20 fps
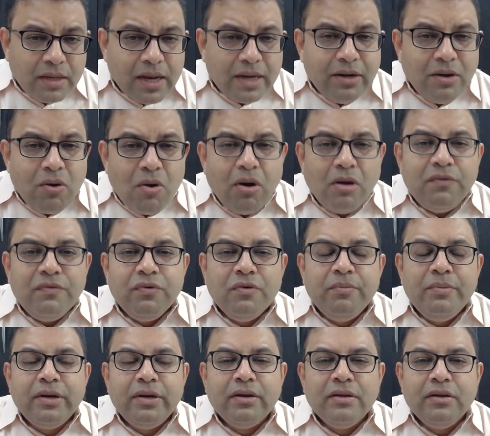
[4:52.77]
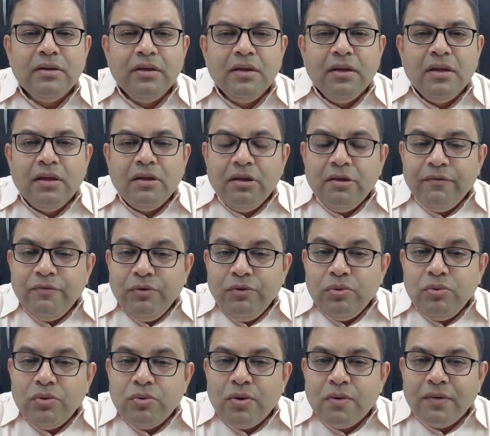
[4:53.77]
And God forbid, if
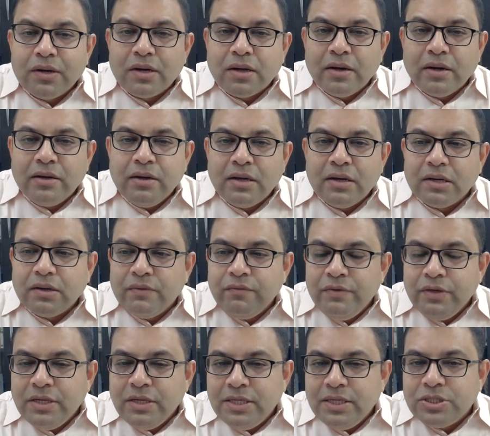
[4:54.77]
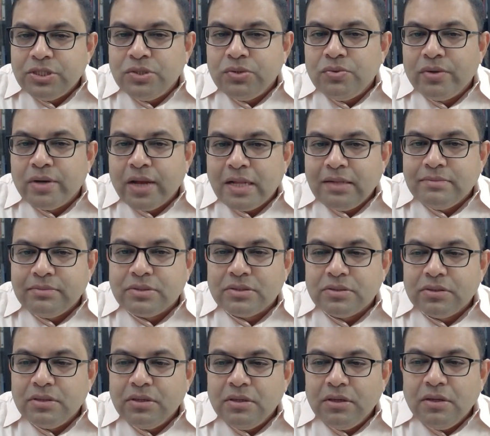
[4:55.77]
due to our conduct we reach into realms,
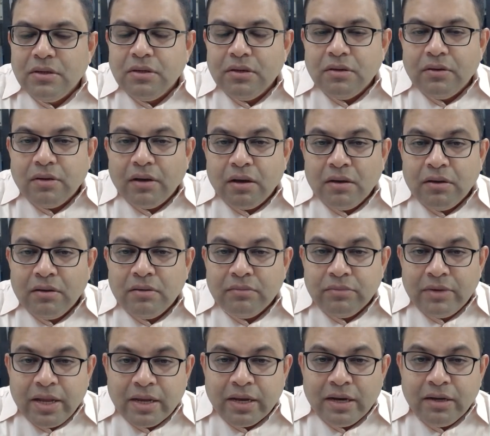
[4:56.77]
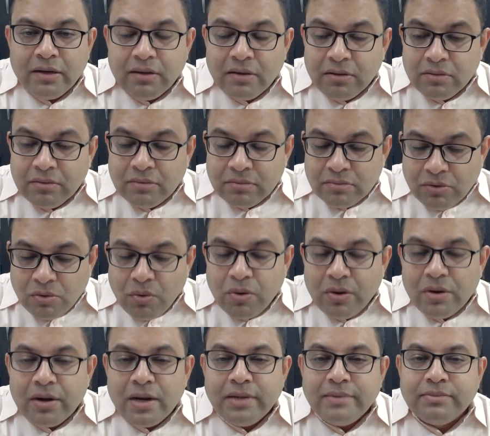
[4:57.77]
lower
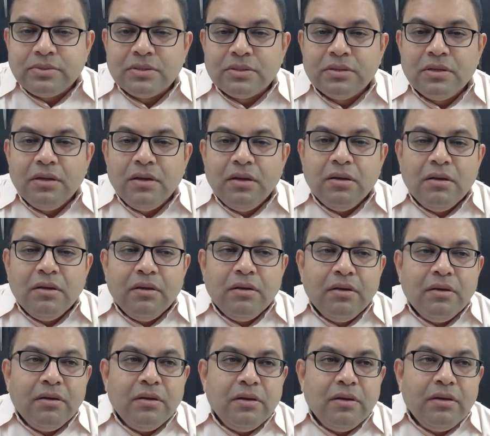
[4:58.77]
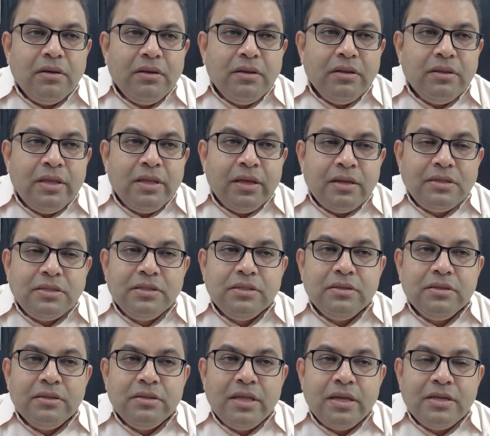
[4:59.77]
realms, there
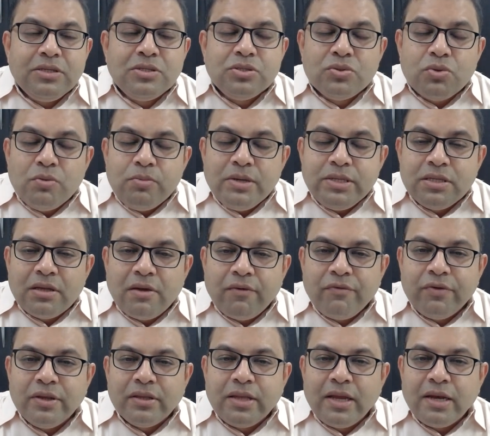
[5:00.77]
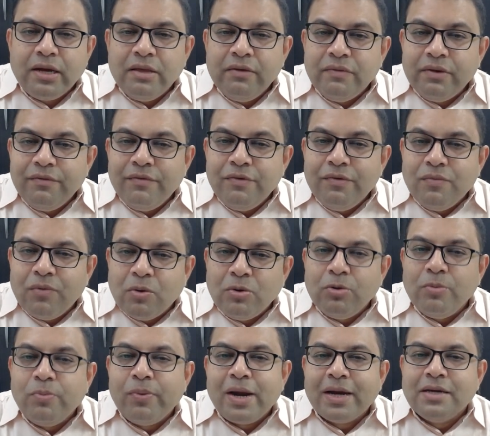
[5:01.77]
There is so much suffering that even if we want
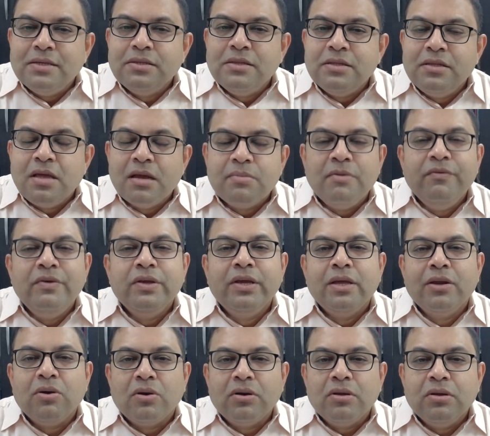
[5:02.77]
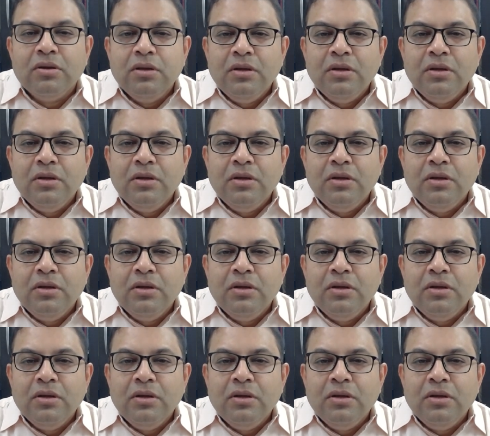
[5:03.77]
to practice the Dharma, we cannot.